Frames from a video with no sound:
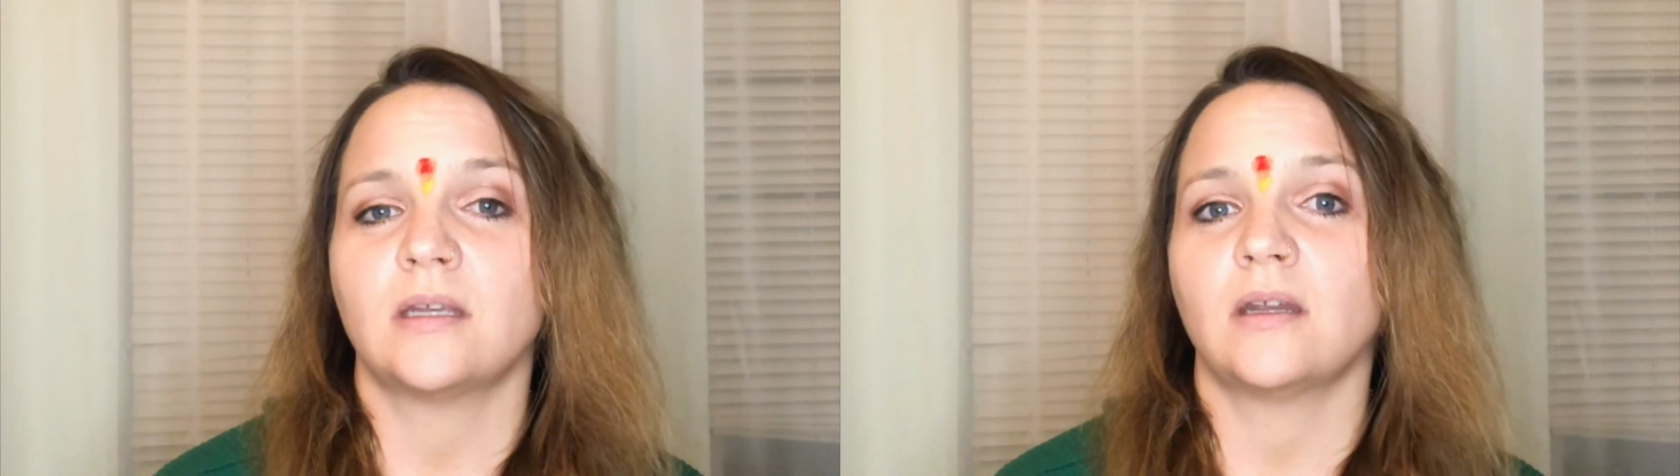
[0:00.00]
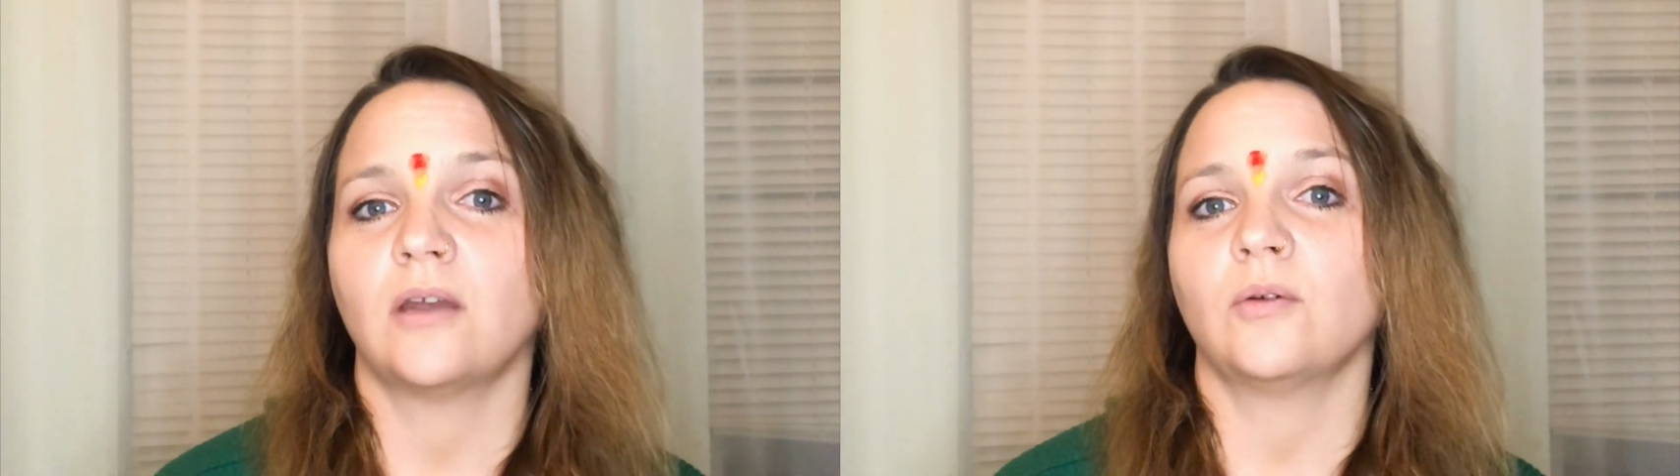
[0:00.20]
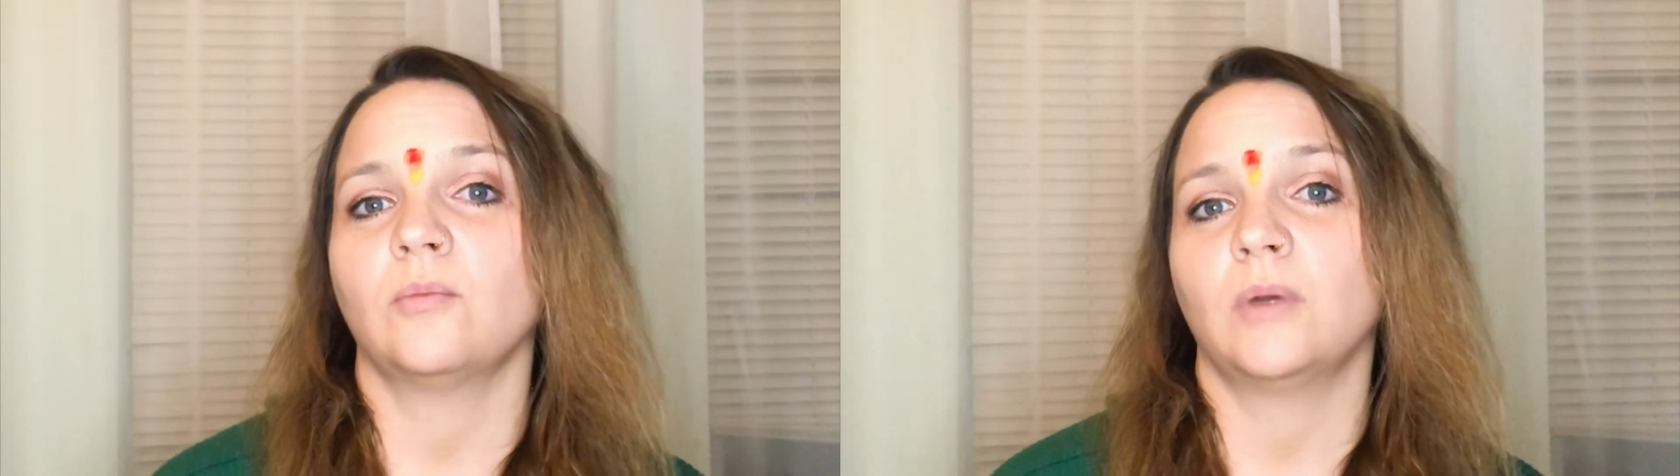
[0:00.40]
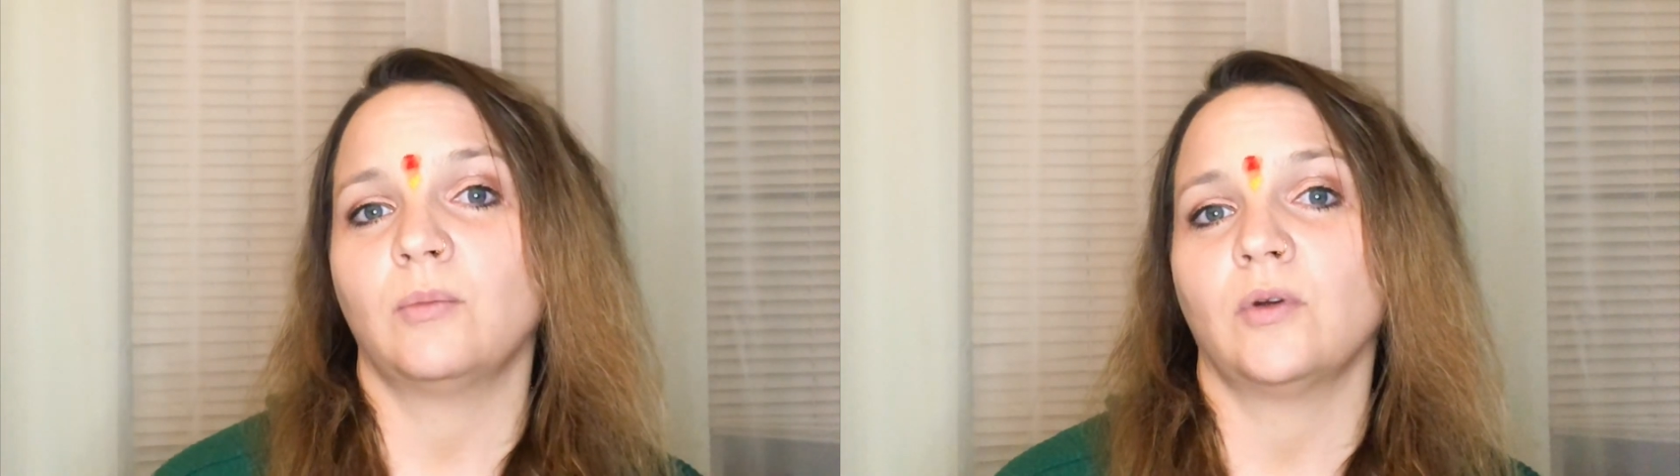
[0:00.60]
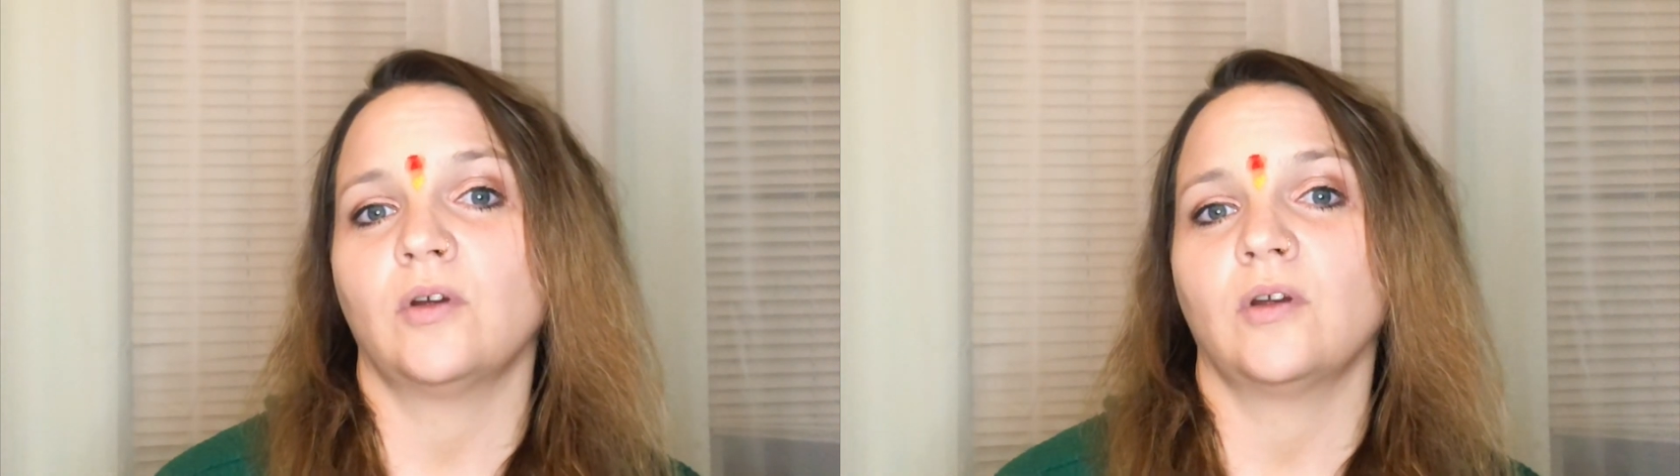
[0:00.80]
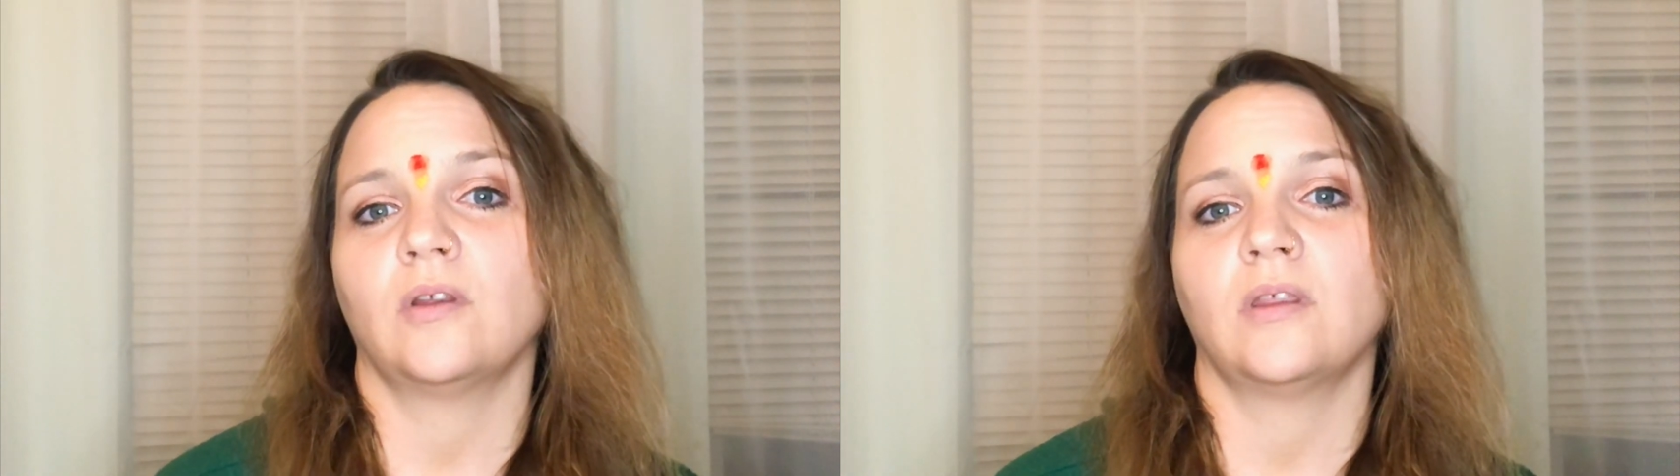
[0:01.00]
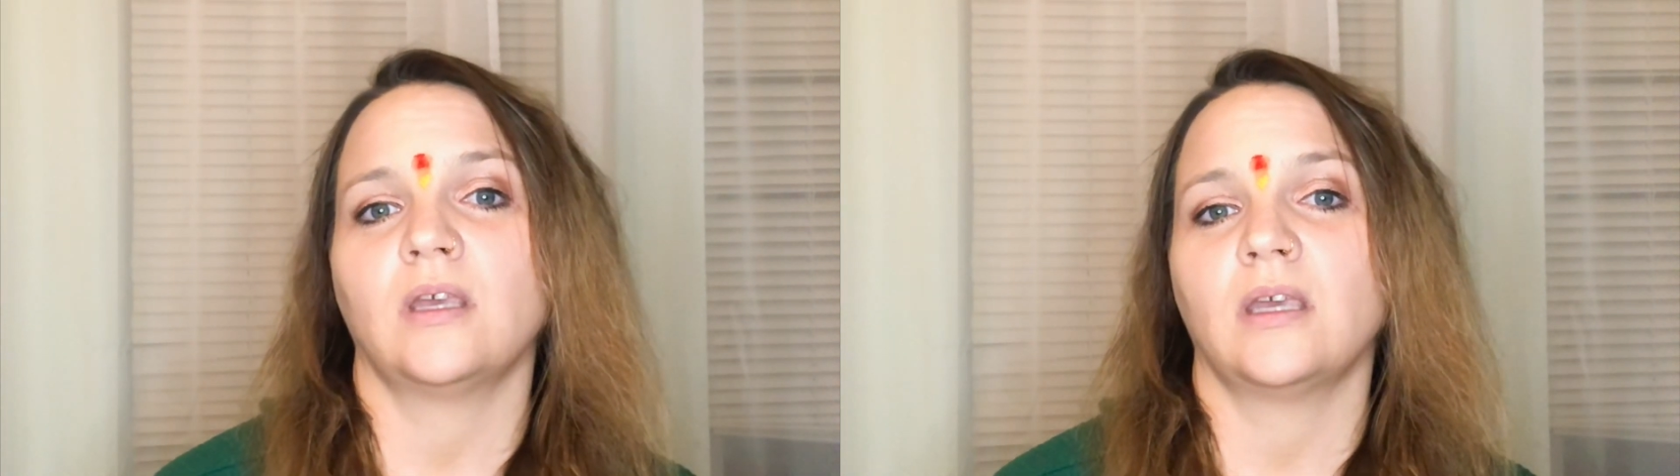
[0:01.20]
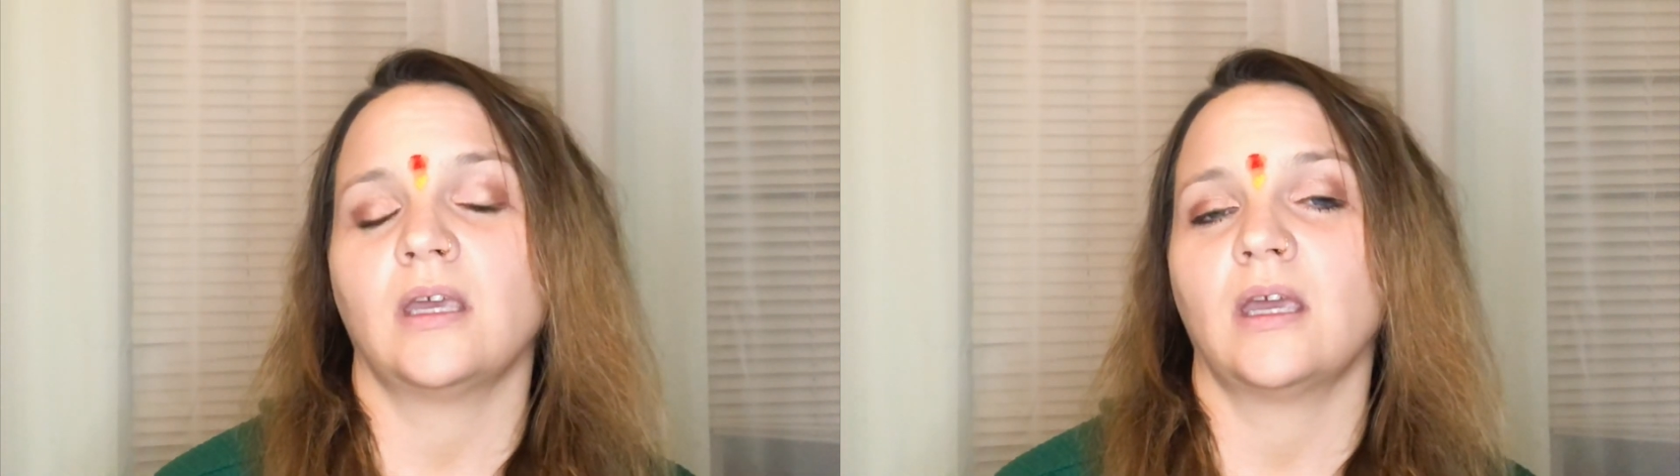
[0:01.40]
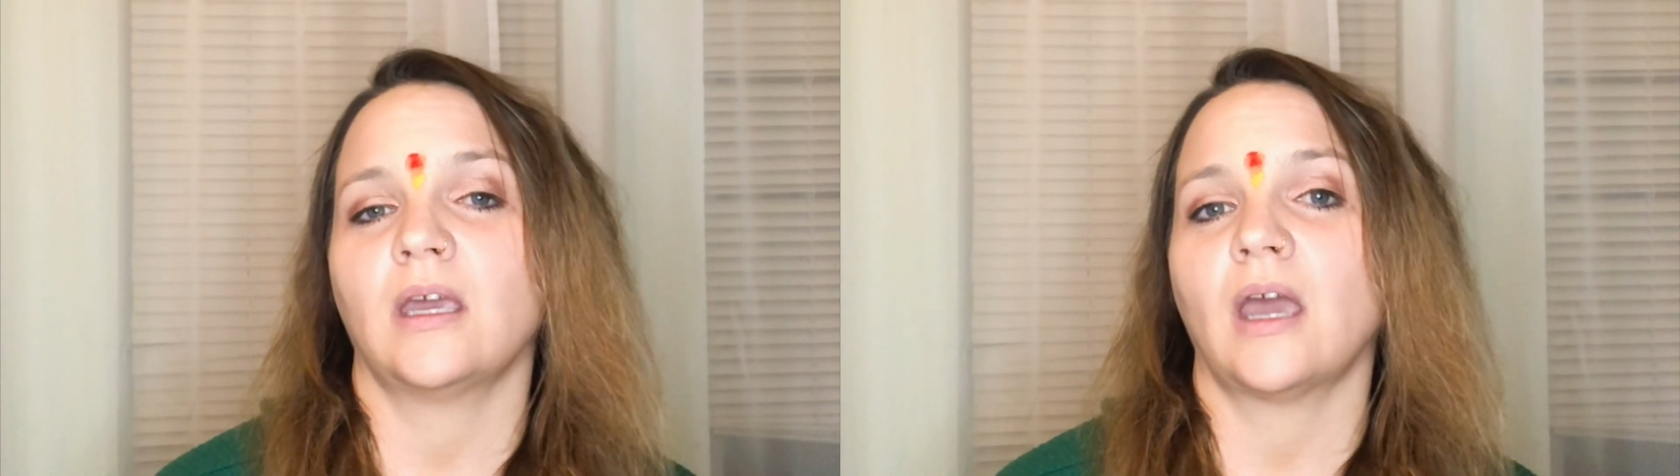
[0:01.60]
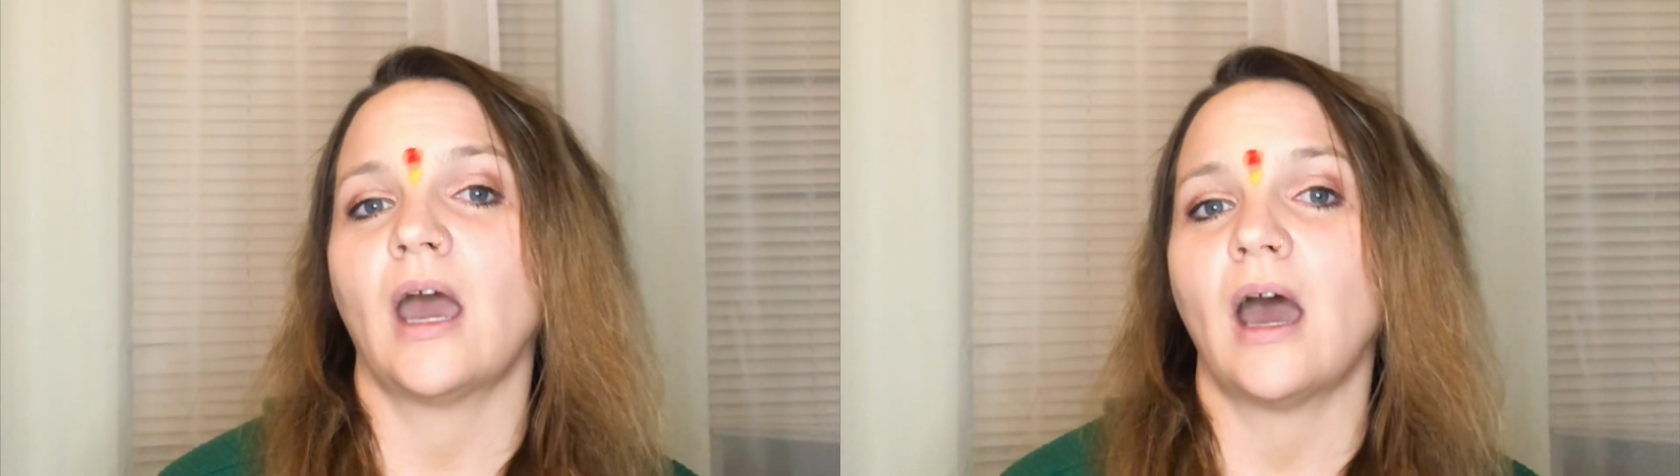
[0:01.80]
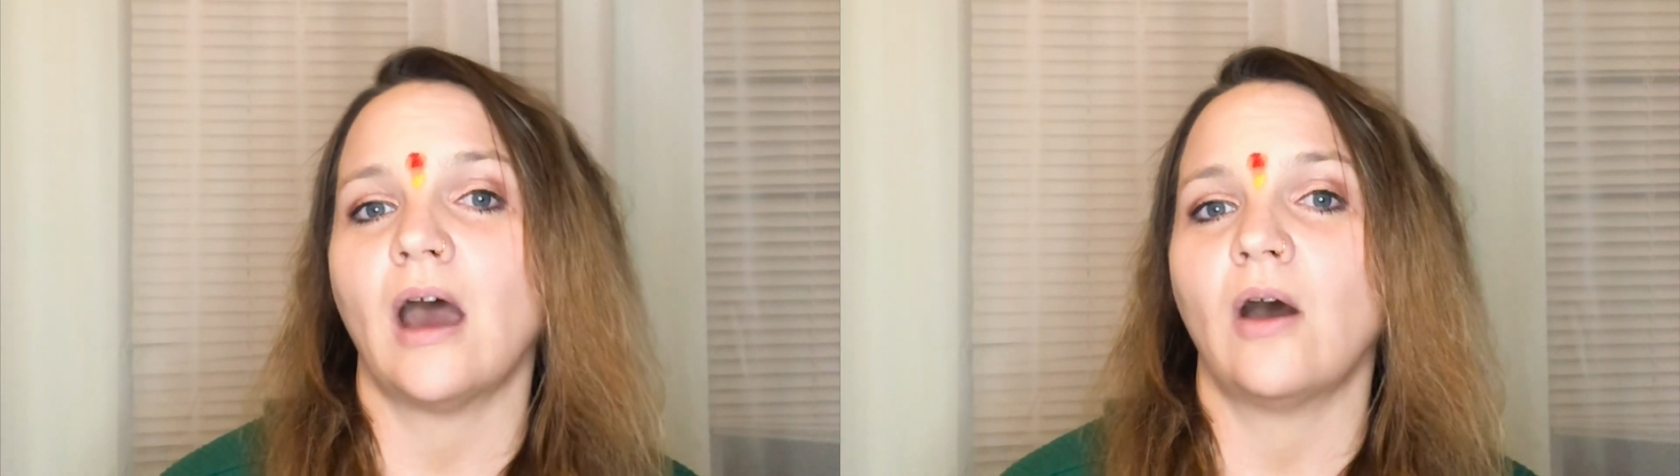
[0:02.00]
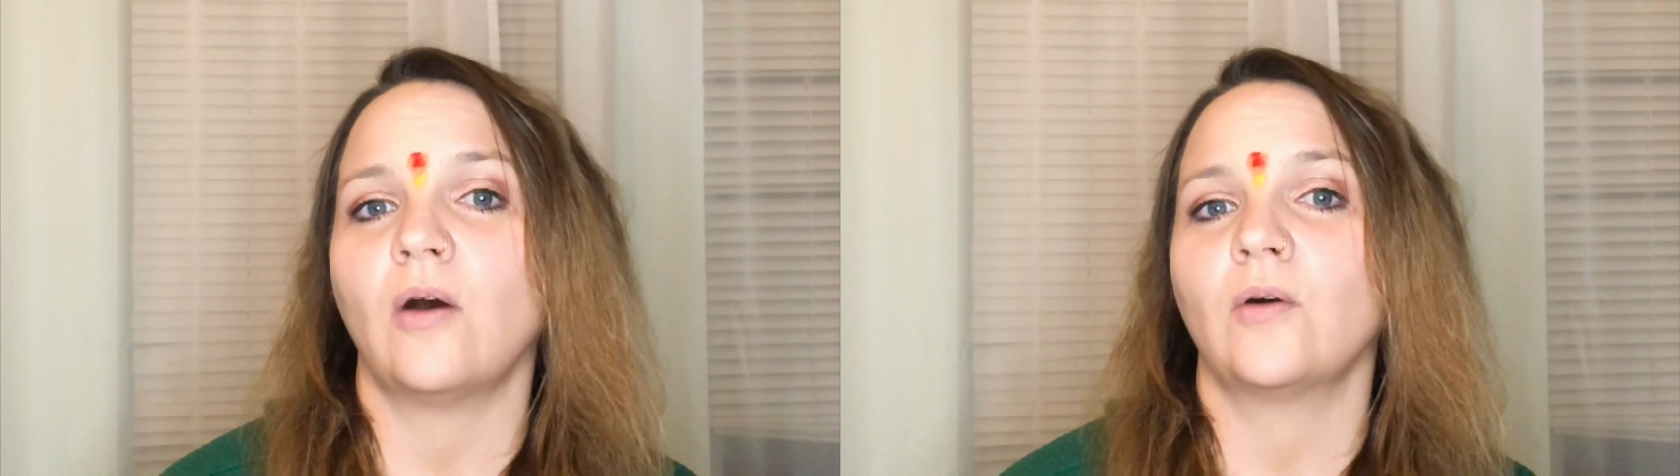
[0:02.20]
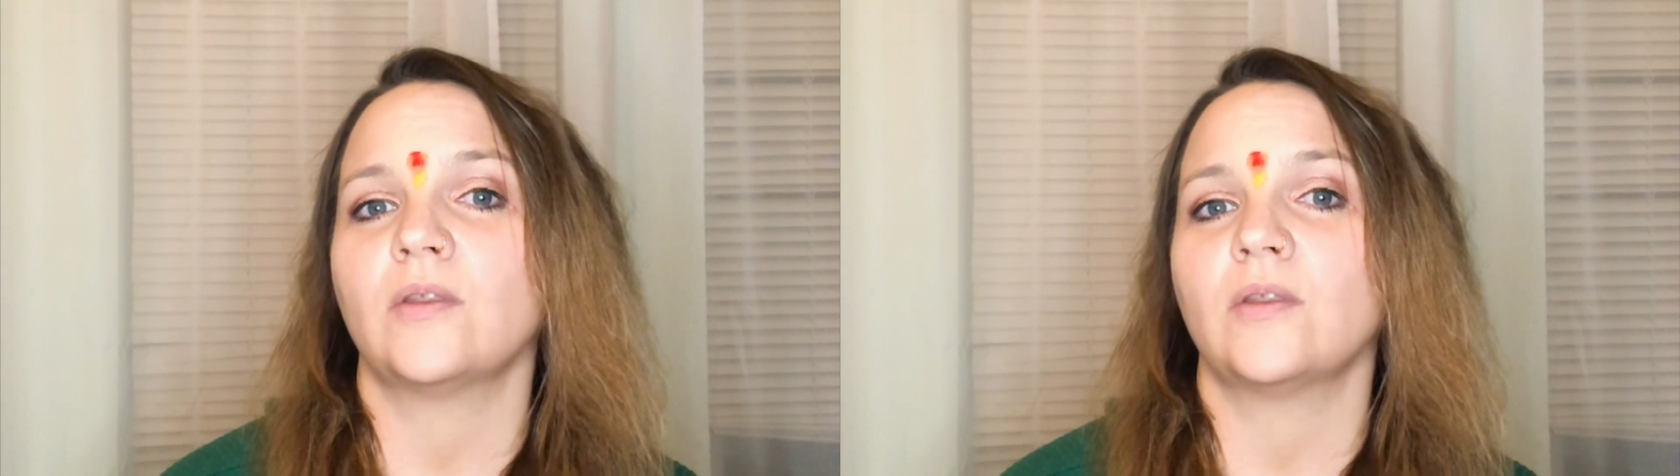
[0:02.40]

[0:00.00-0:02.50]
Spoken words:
and I remember thinking how